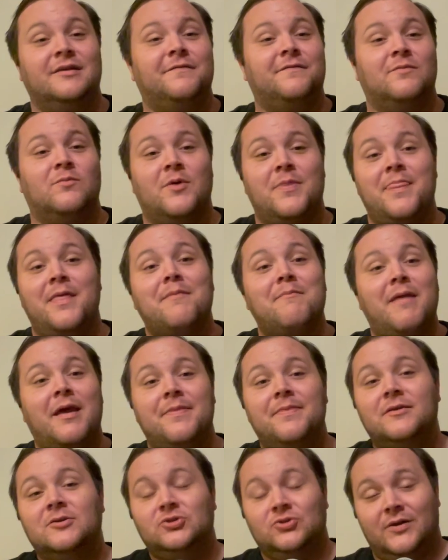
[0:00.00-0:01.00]
from when they
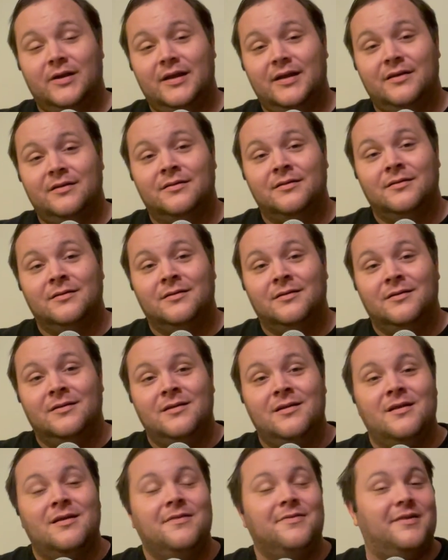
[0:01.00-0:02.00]
made the trade.
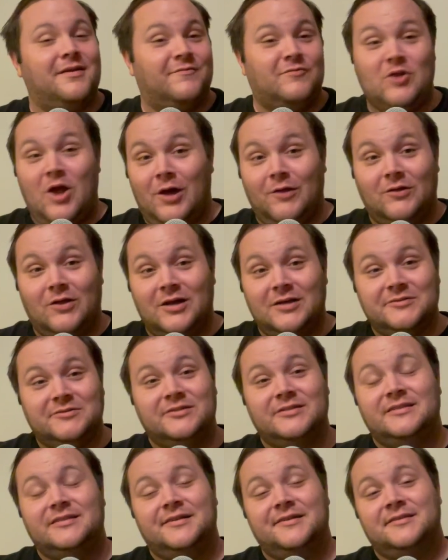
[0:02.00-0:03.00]
They've not
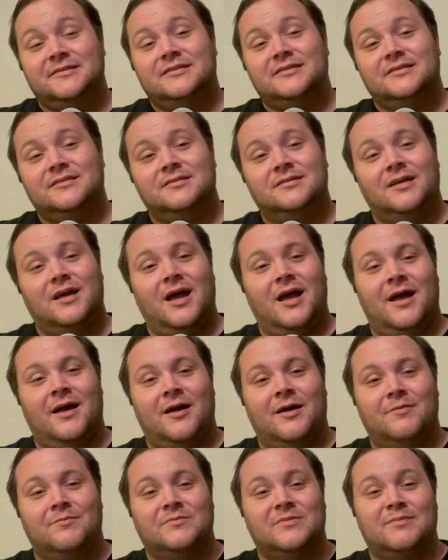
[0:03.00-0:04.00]
lost since.
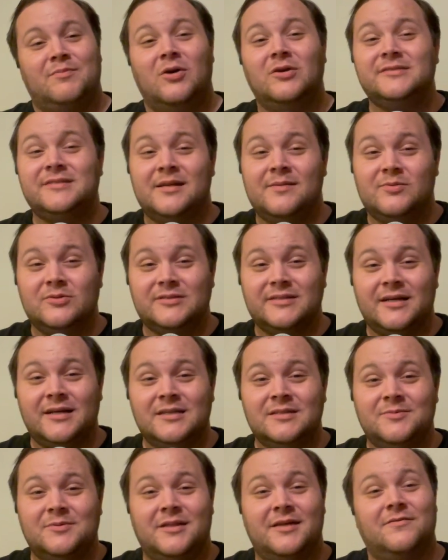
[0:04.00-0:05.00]
Small sample
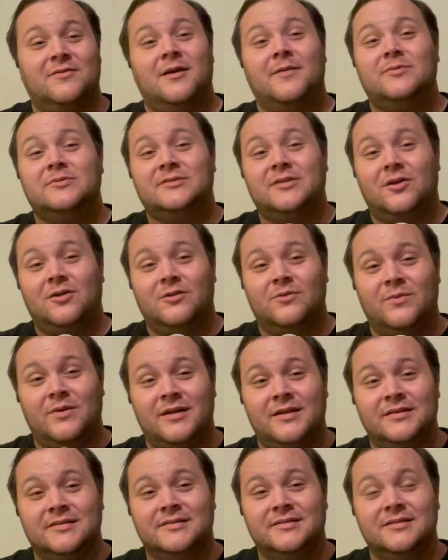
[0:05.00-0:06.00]
size, but they have a couple solid
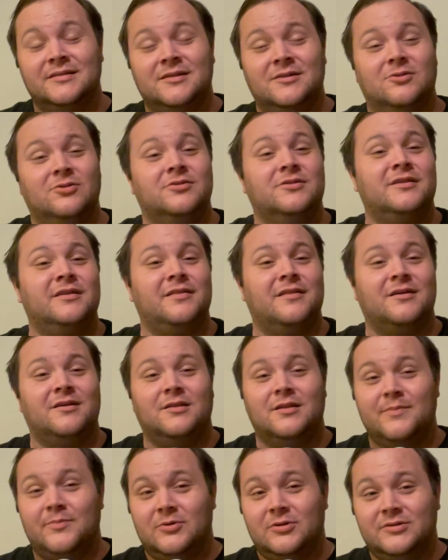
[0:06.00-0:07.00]
wins, including the
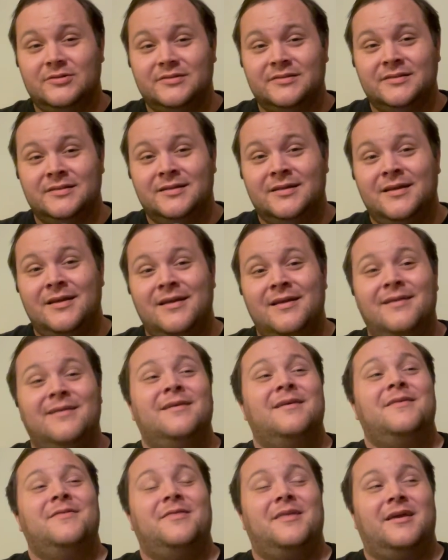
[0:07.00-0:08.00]
Clippers.
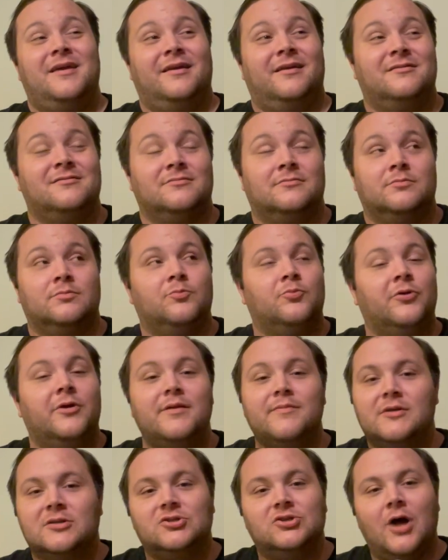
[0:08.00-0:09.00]
They pretty
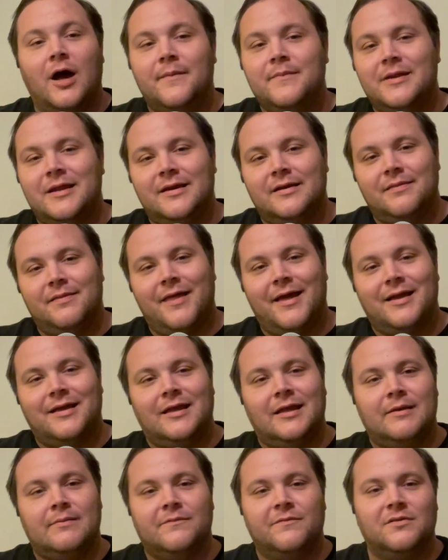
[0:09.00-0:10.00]
much dominated that
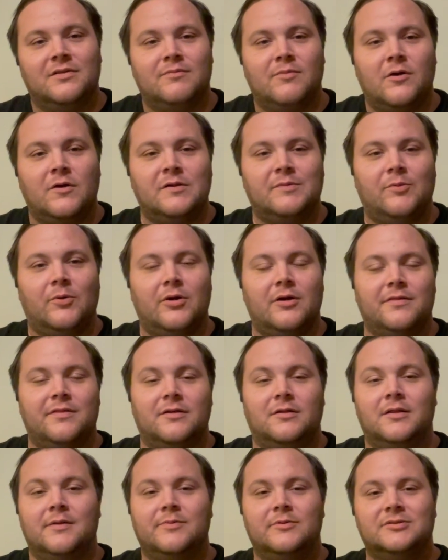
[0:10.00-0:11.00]
game for the most part. The
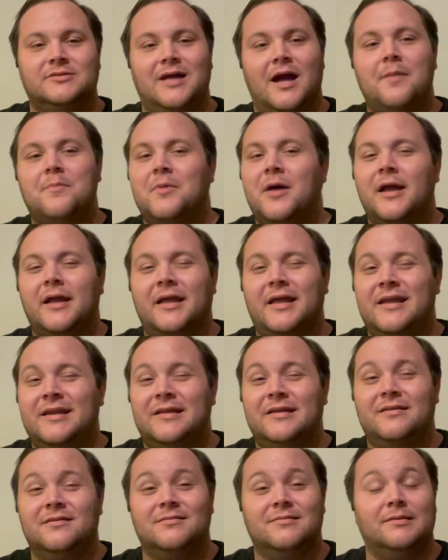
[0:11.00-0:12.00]
Clippers got back in
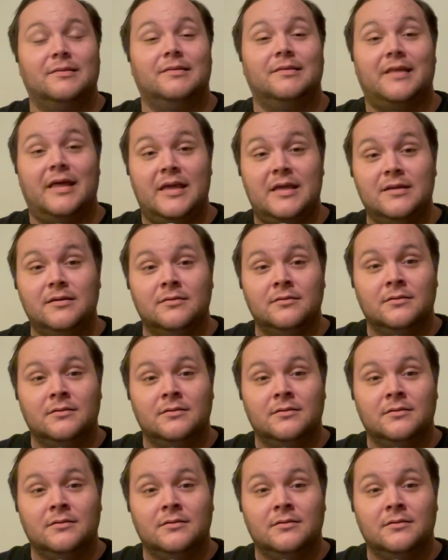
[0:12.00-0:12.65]
it late